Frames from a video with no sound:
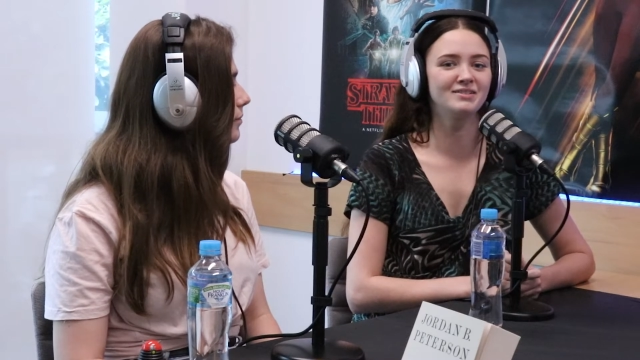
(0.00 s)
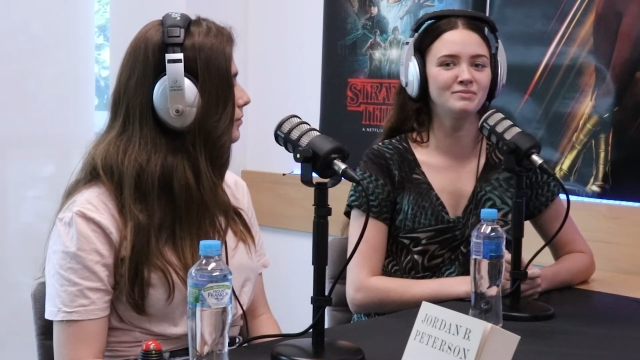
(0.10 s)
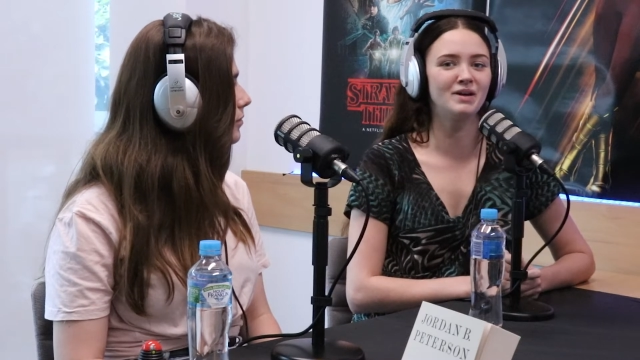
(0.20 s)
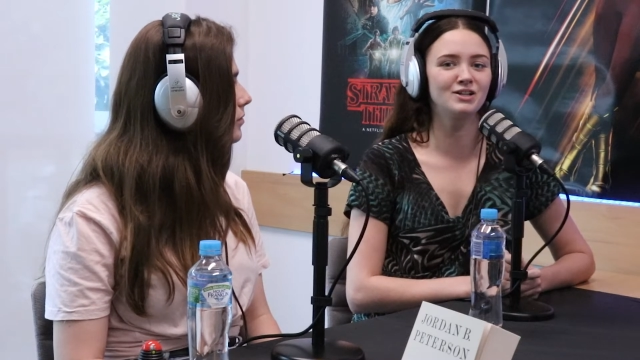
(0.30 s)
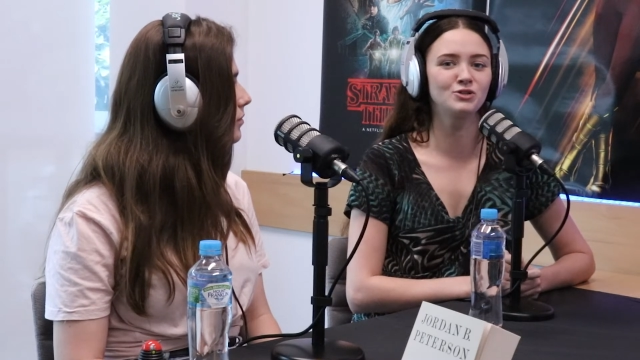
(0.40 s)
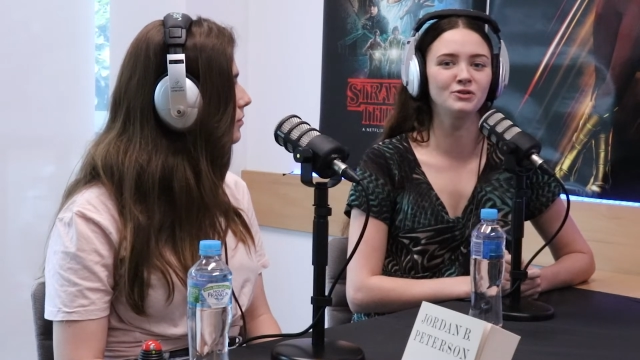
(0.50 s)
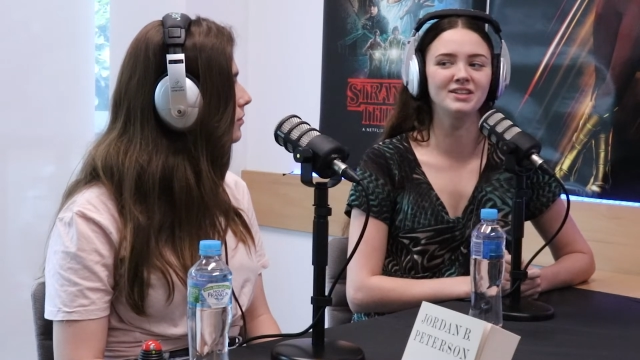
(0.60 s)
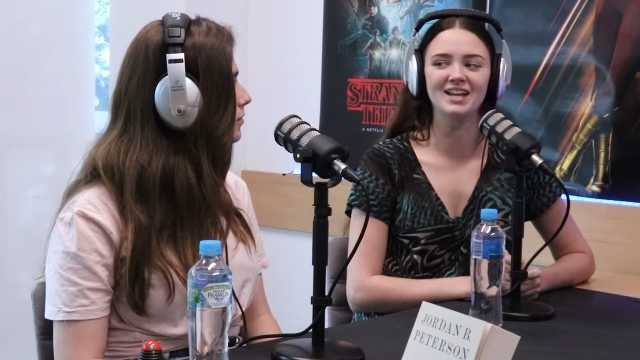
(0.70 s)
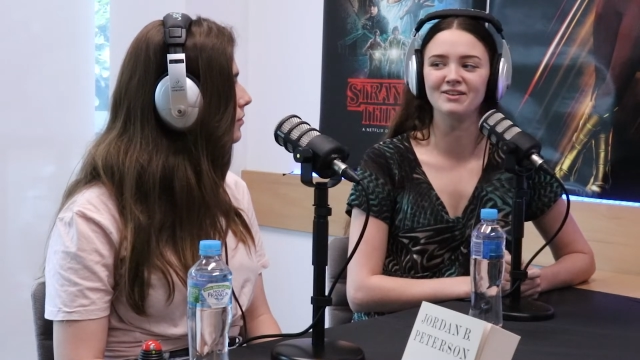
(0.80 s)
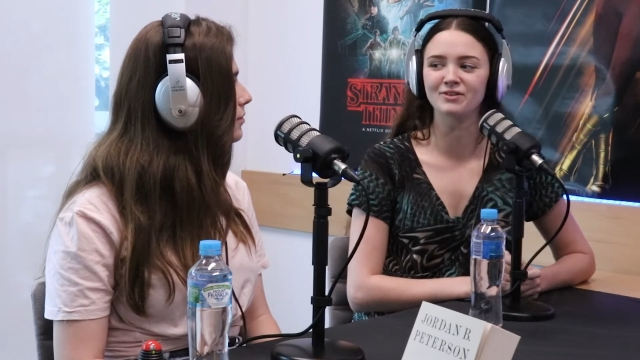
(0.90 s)
make sure
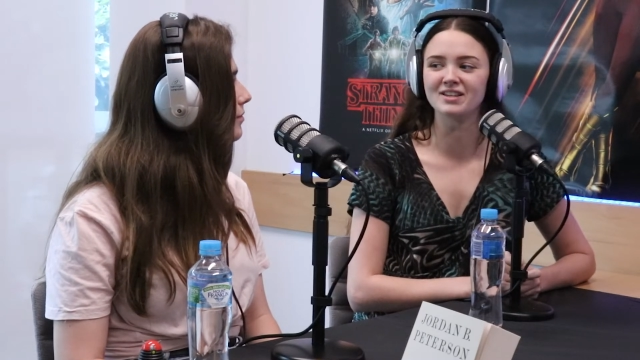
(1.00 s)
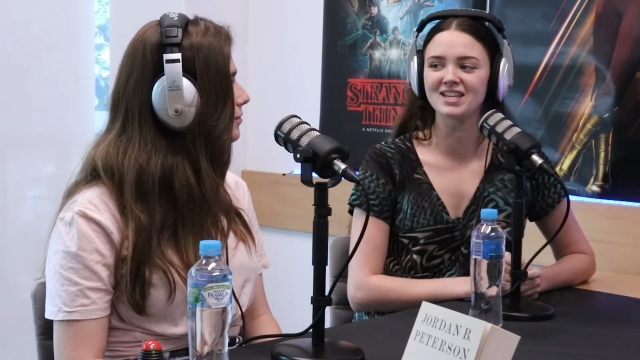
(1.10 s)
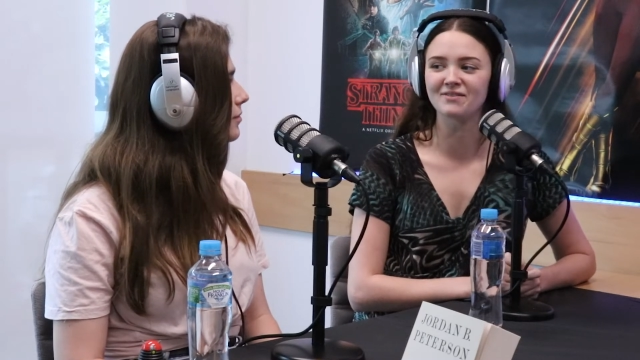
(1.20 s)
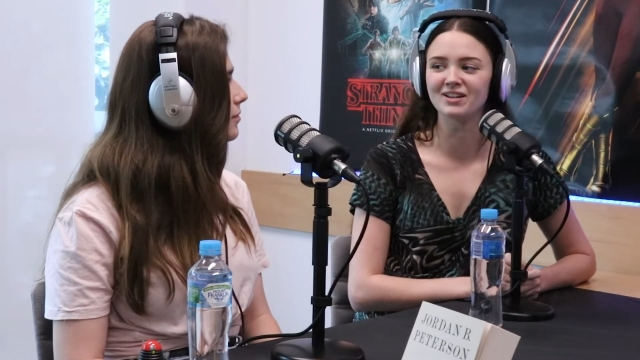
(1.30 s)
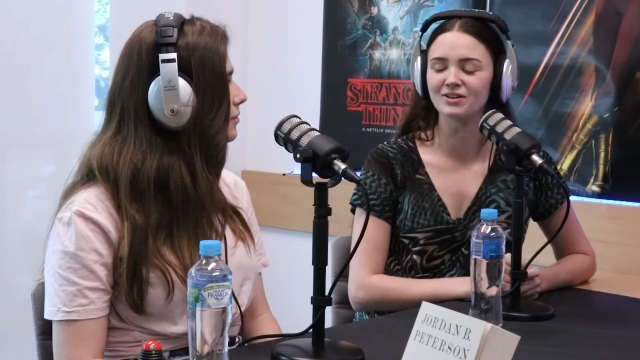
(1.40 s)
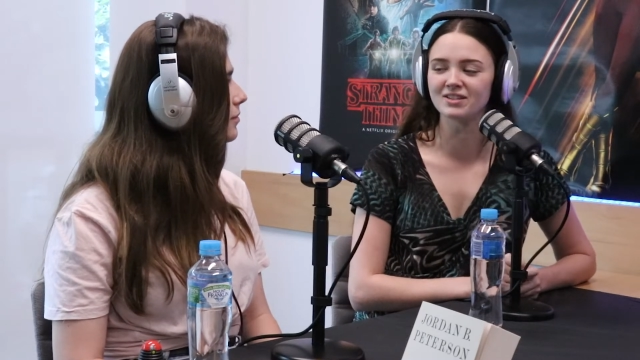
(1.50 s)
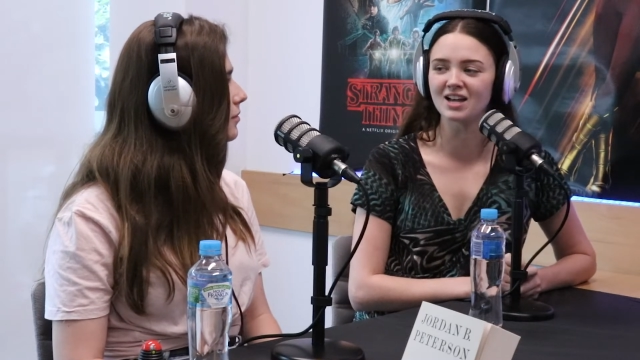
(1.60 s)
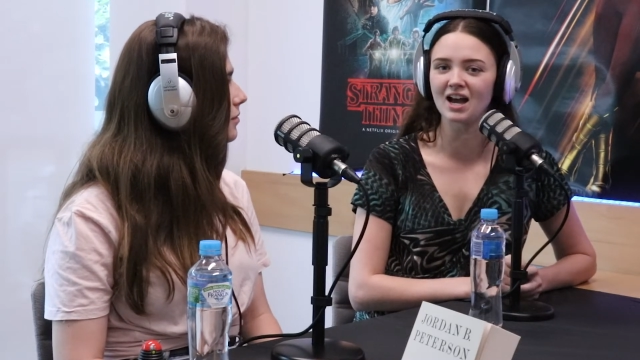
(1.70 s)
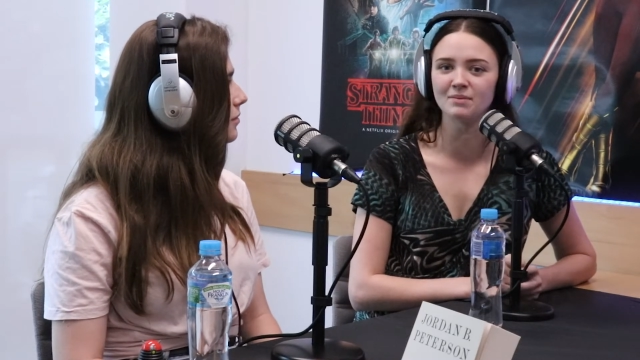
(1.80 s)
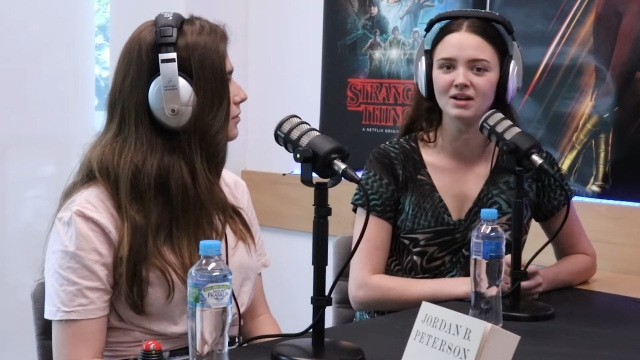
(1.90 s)
that everyone's having a good
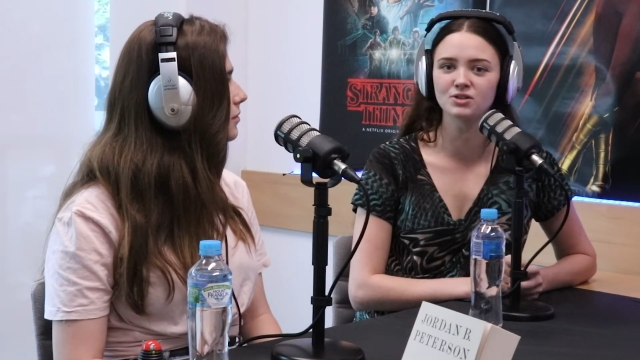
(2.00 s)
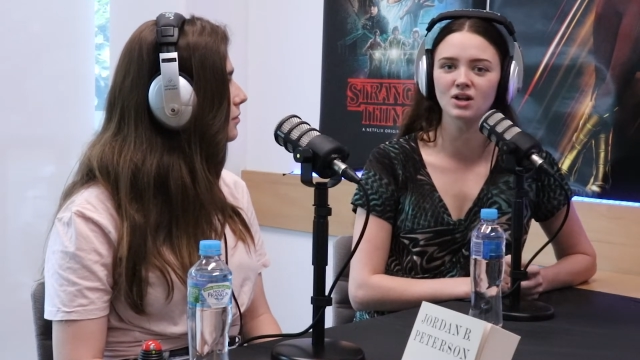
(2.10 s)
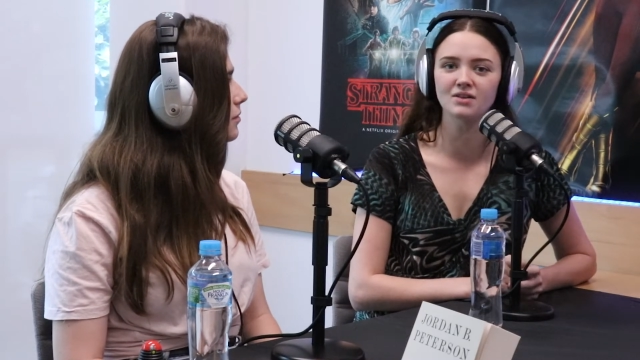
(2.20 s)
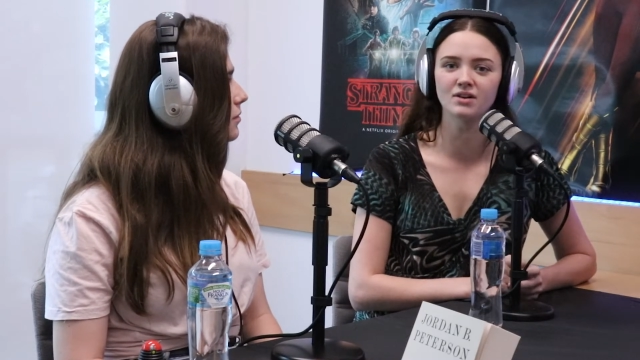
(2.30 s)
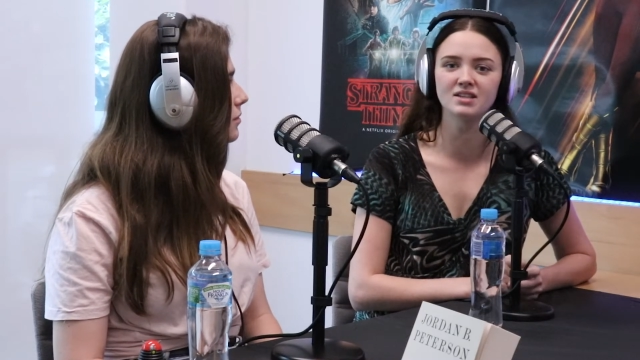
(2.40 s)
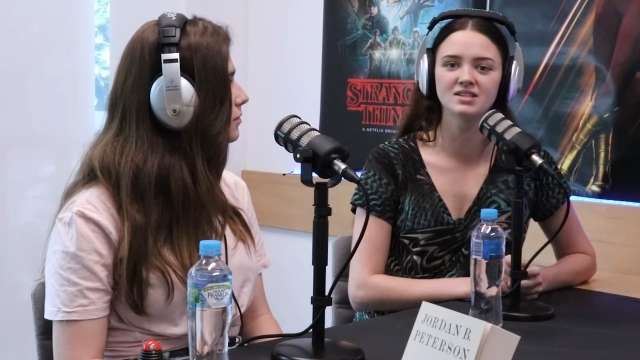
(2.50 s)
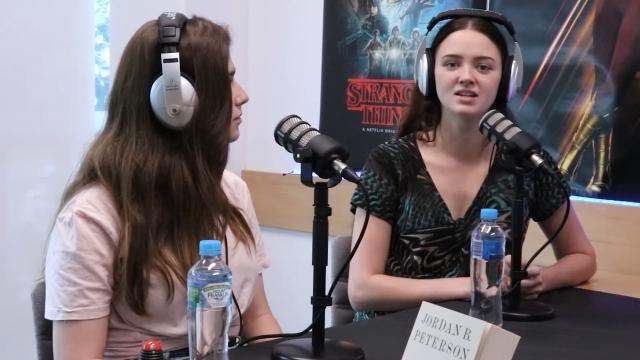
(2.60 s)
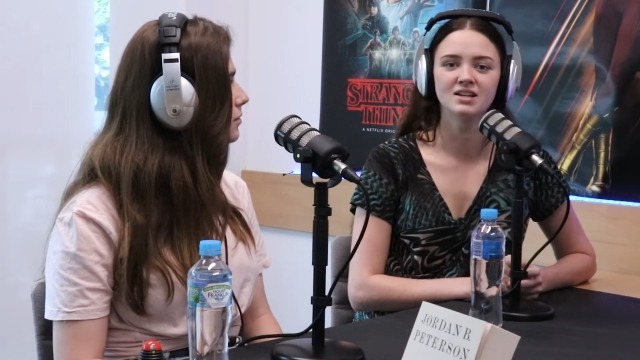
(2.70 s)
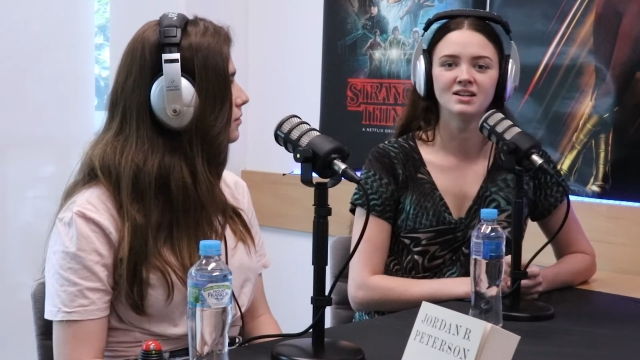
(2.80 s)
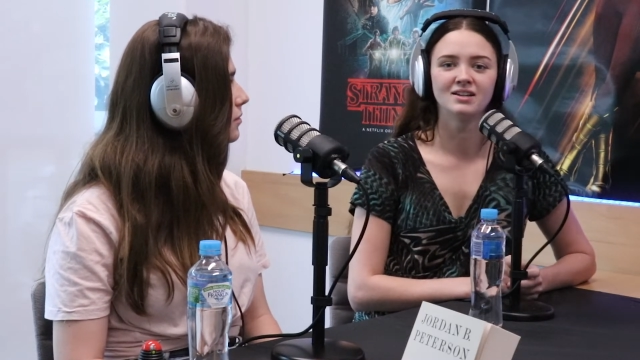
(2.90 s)
time, make sure everyone's
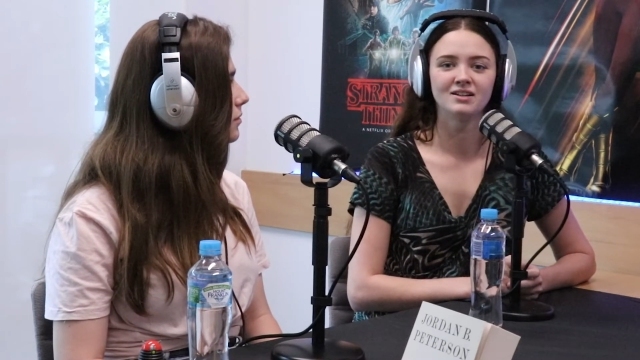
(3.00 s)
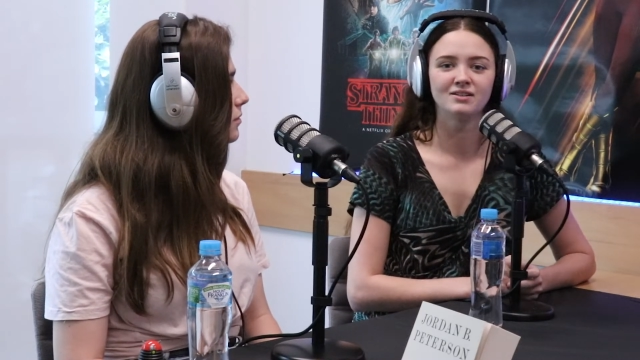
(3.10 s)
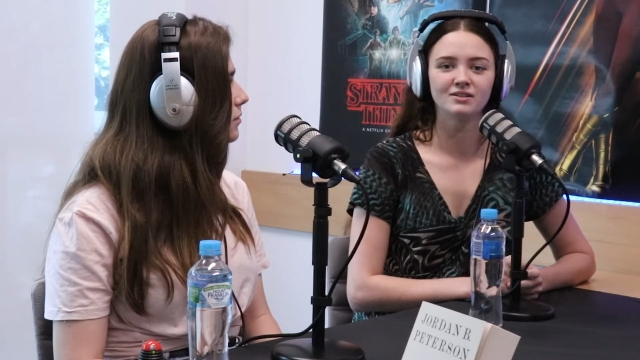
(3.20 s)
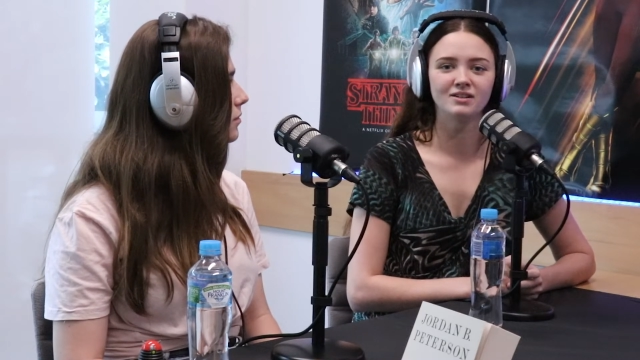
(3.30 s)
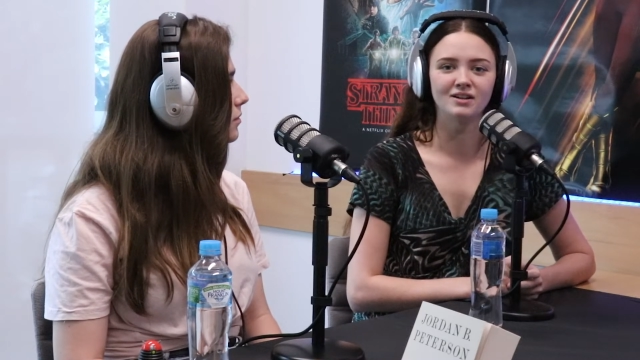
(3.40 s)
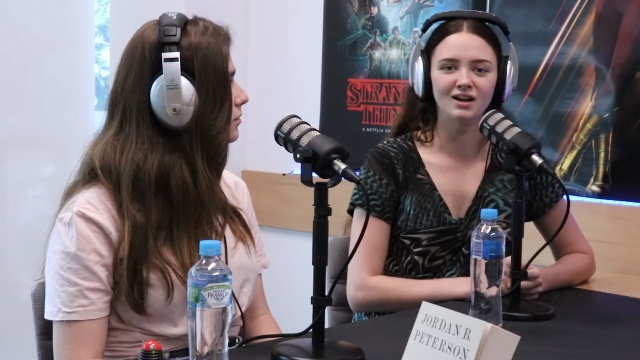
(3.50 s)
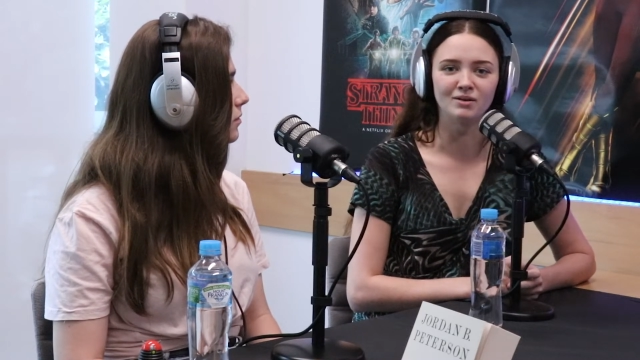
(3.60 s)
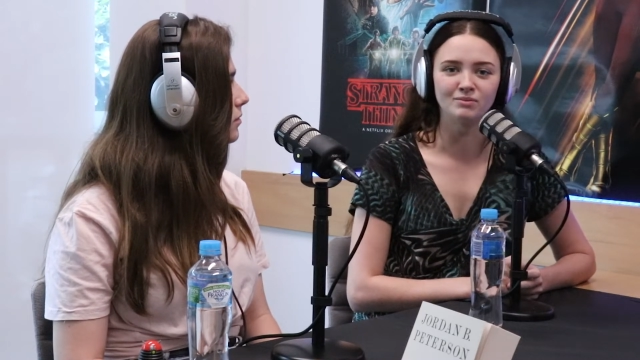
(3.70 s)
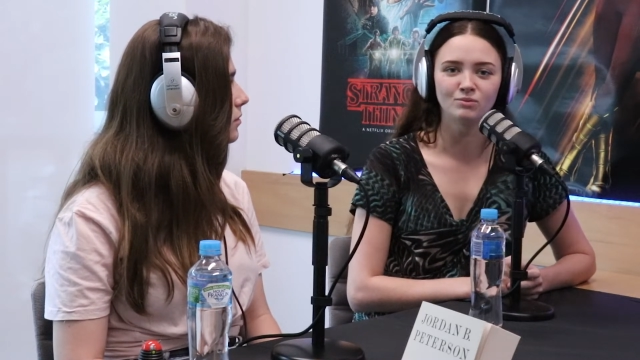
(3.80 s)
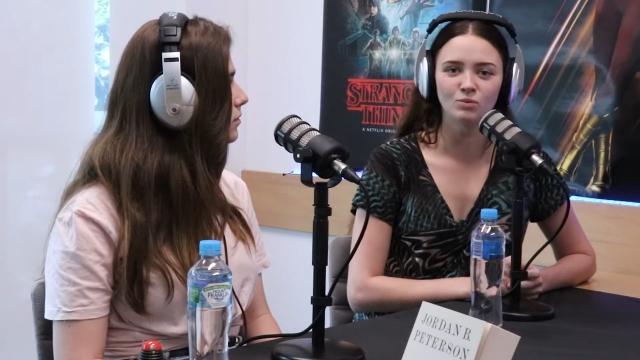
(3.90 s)

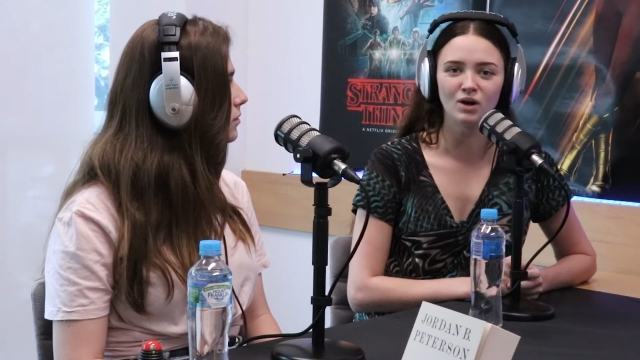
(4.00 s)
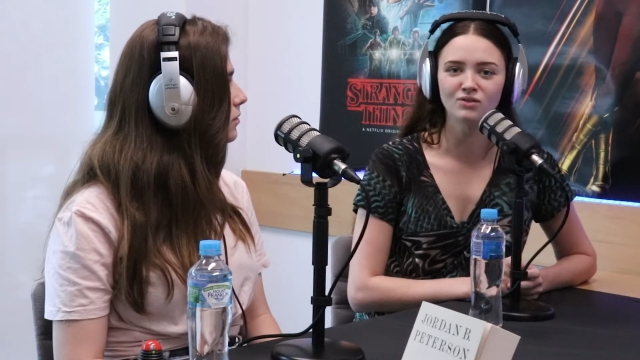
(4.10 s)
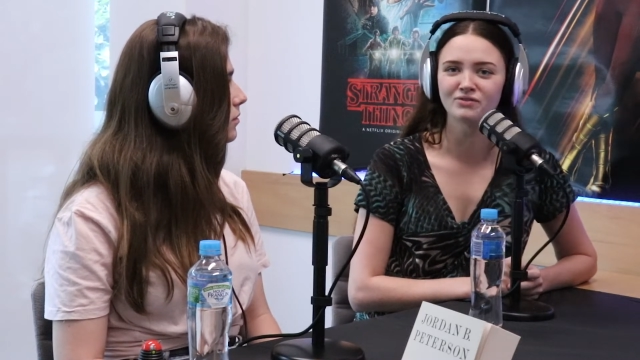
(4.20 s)
well